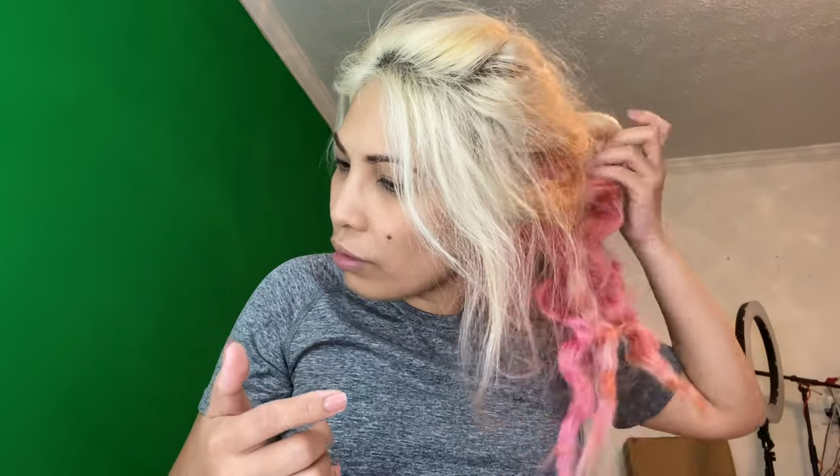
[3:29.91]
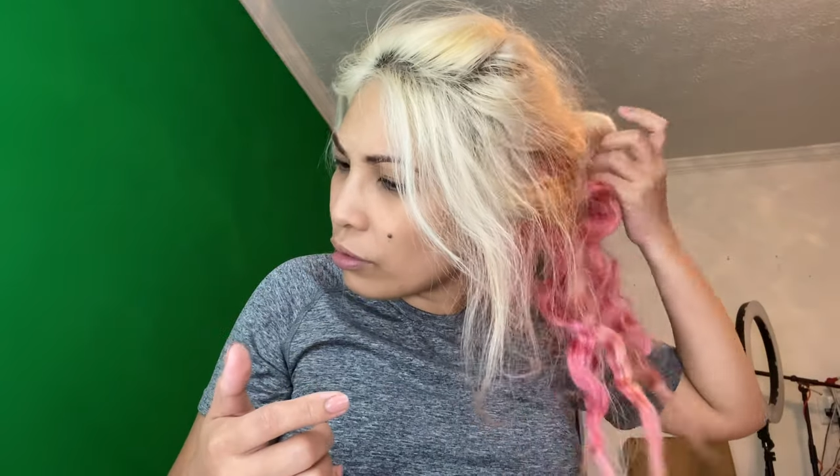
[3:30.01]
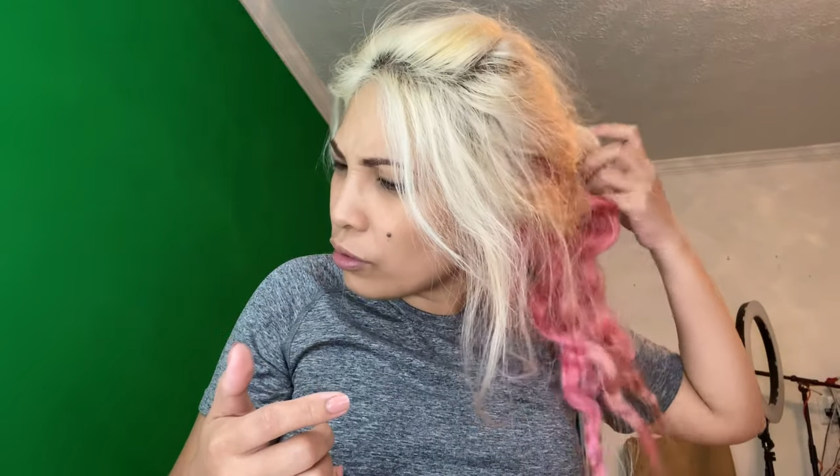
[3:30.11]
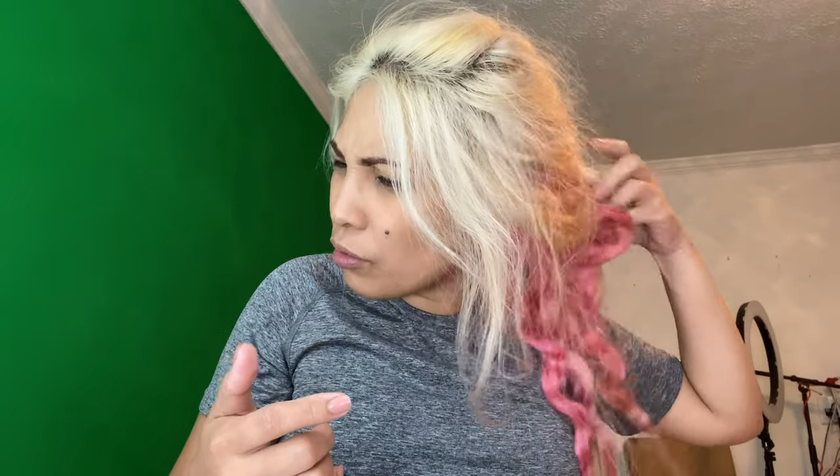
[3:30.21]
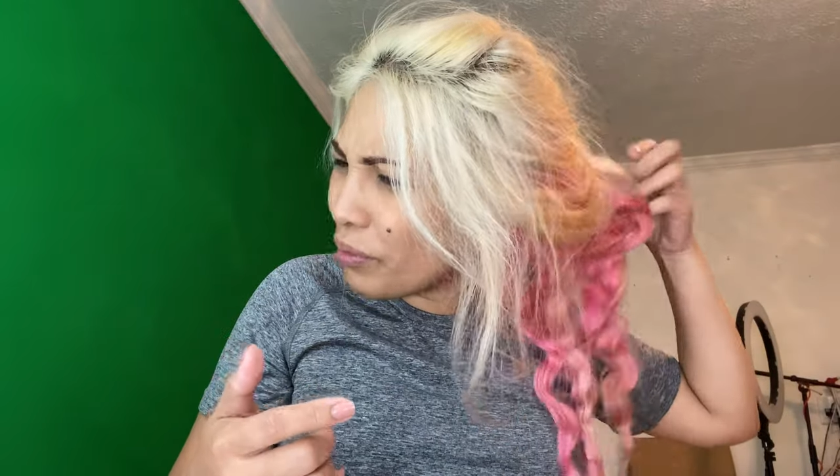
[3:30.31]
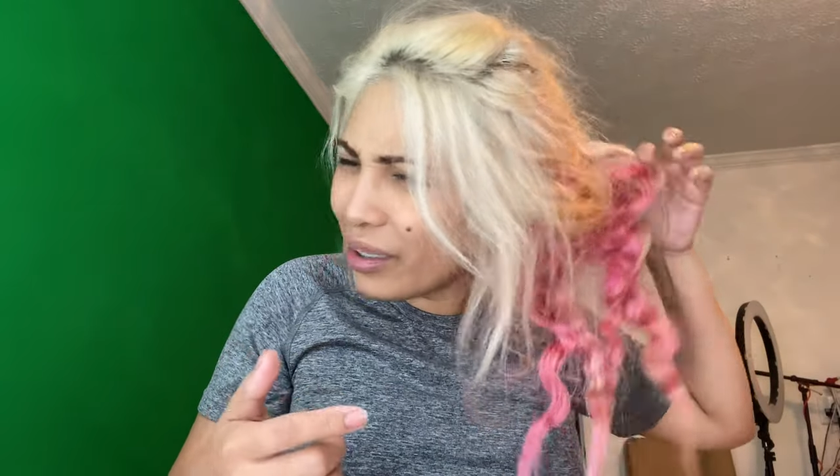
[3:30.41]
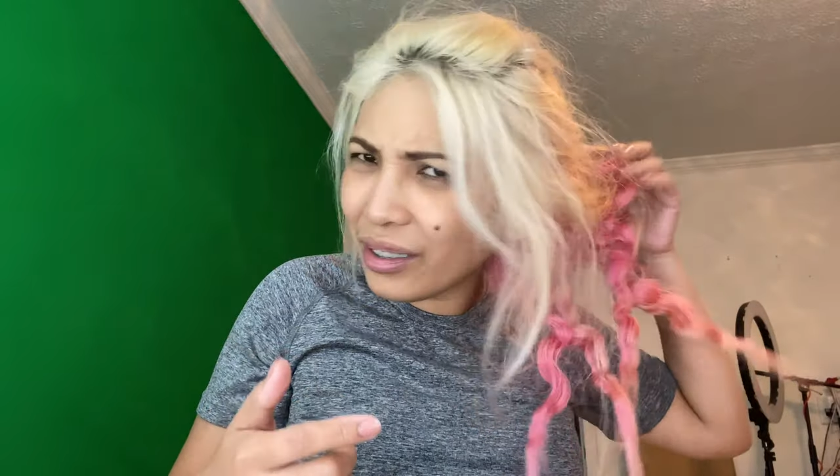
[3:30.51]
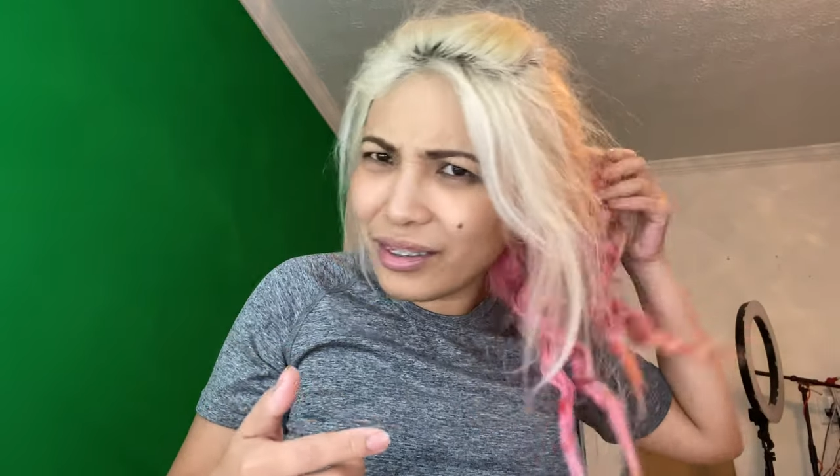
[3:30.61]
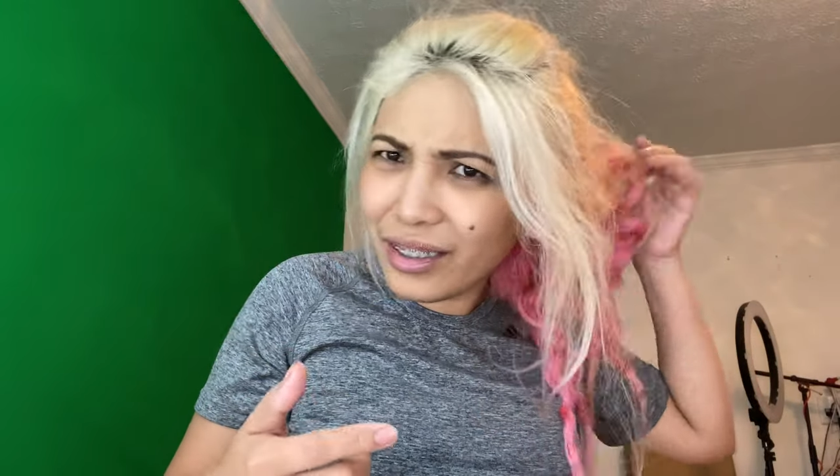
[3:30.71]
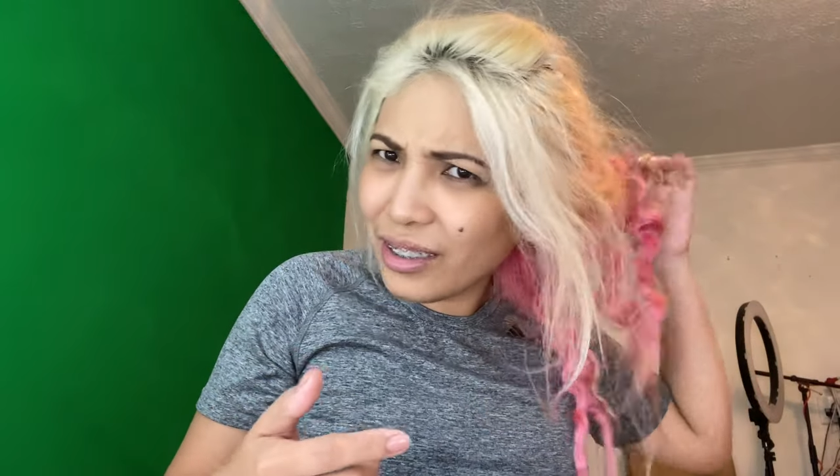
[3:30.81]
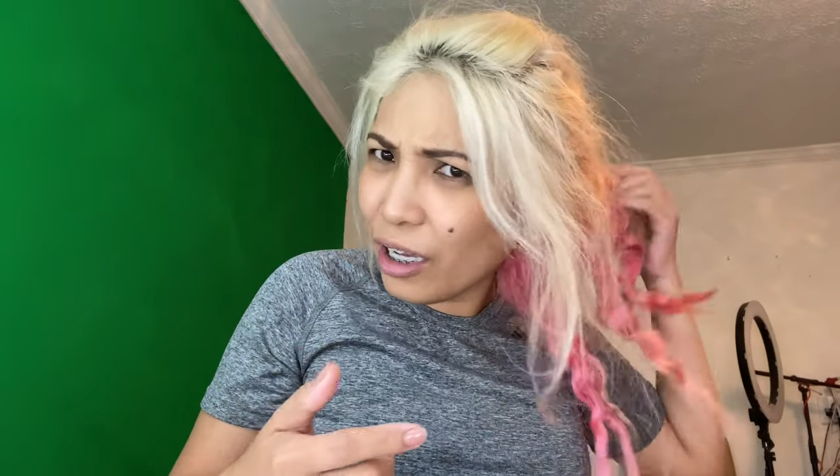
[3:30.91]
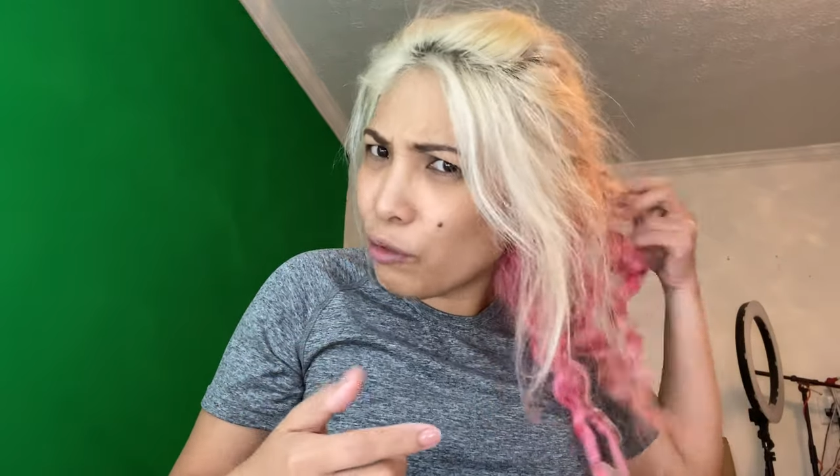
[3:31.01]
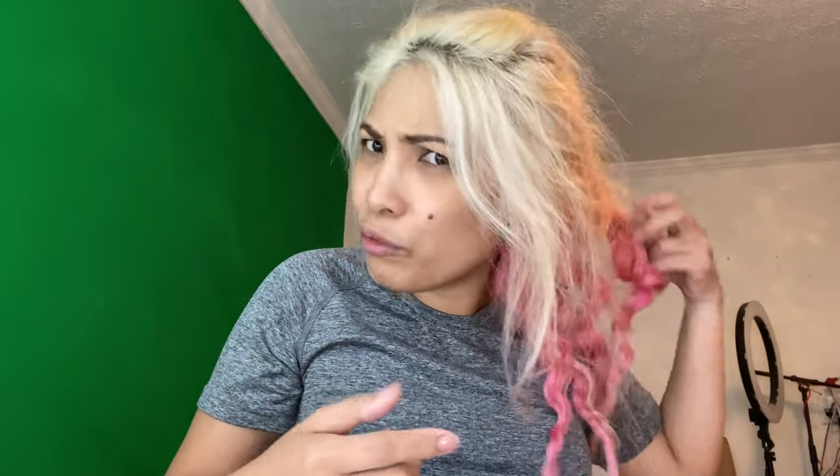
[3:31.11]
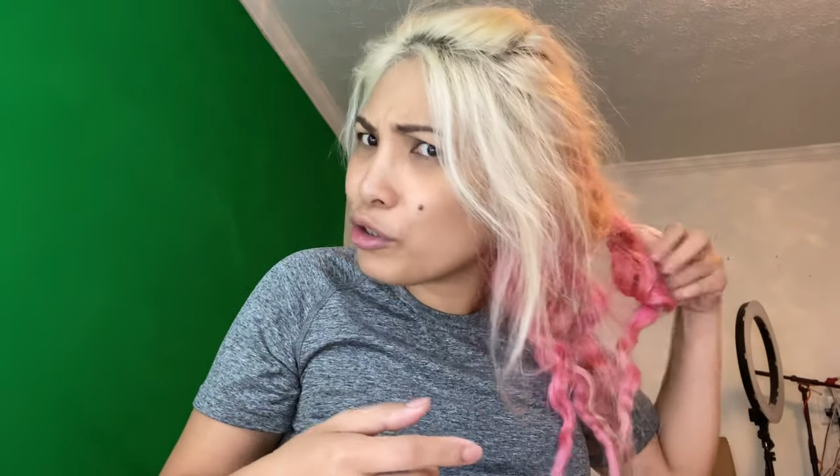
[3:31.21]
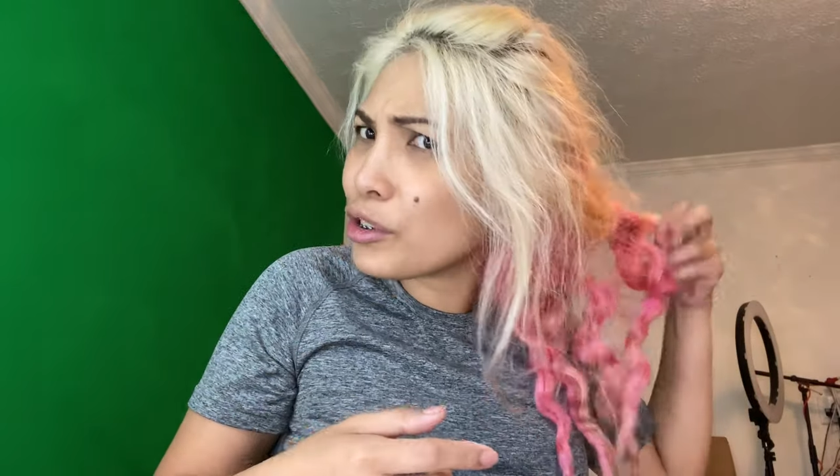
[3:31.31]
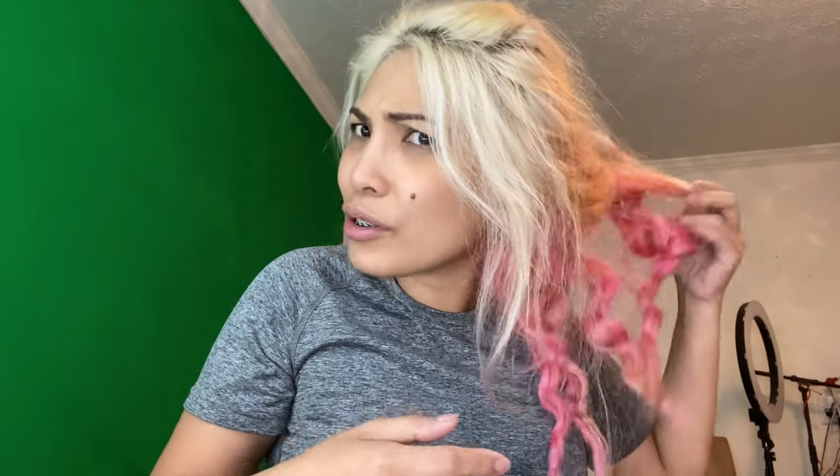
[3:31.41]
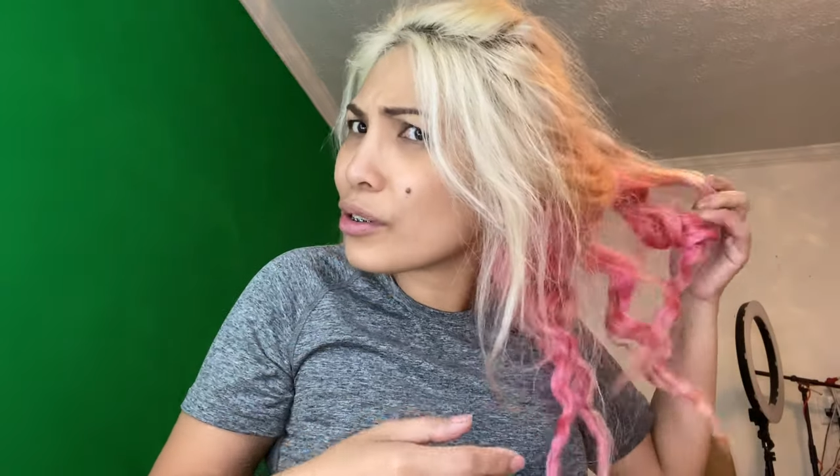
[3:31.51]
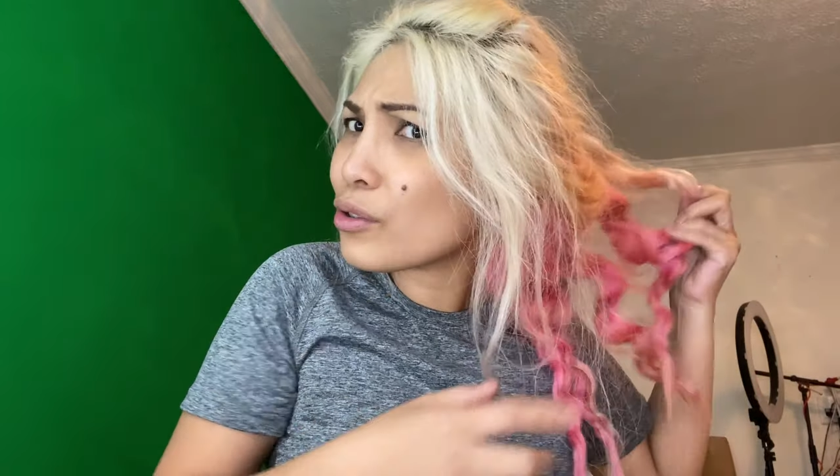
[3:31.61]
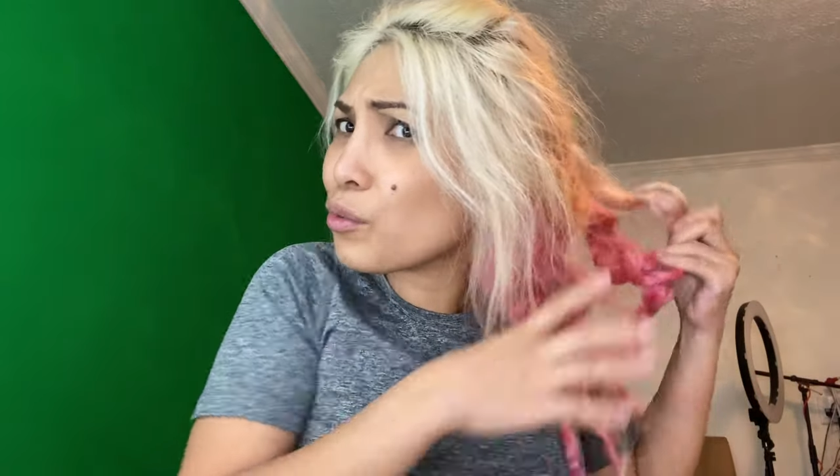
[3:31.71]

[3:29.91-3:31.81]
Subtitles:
So what I did, I would just